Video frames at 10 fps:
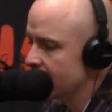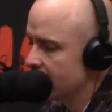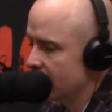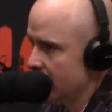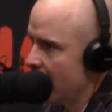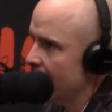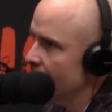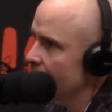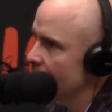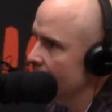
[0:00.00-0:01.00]
to
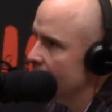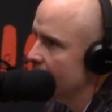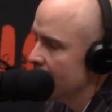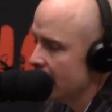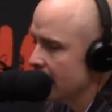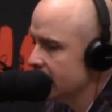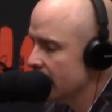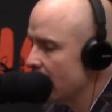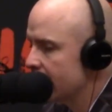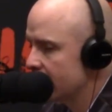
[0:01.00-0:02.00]
desire, and
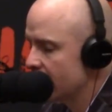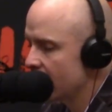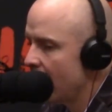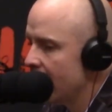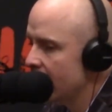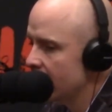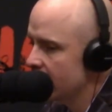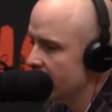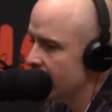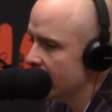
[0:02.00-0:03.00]
desire is
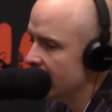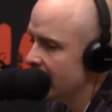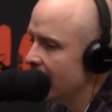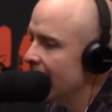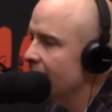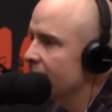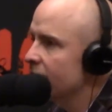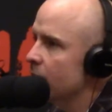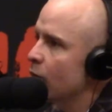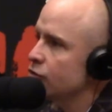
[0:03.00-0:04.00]
a very negative
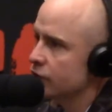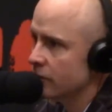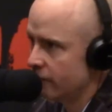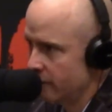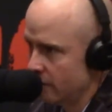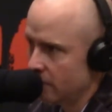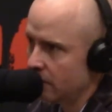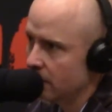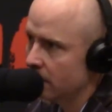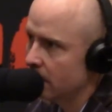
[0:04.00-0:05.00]
emotion to
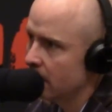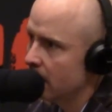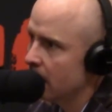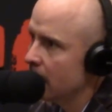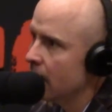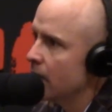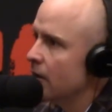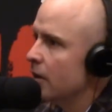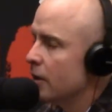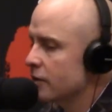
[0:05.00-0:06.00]
feel
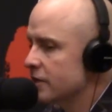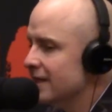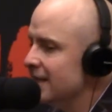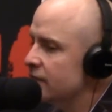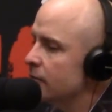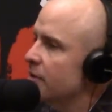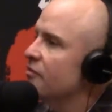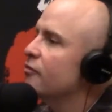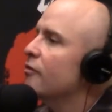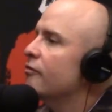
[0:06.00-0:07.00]
because it needs to be
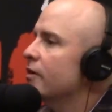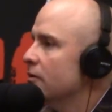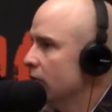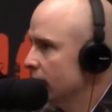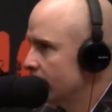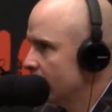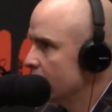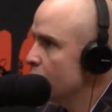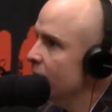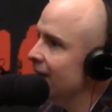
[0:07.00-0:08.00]
fulfilled.
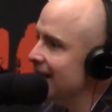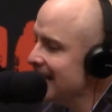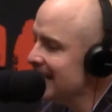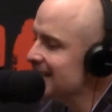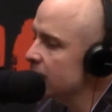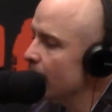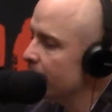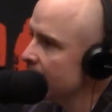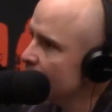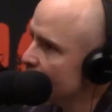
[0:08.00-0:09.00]
You need something to